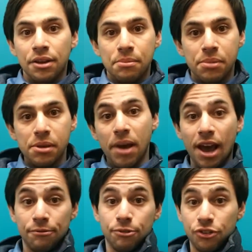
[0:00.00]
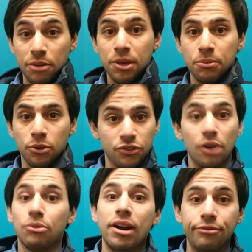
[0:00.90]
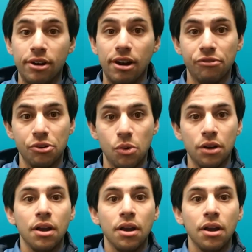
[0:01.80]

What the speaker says: be bad for some people. It's not right for everyone.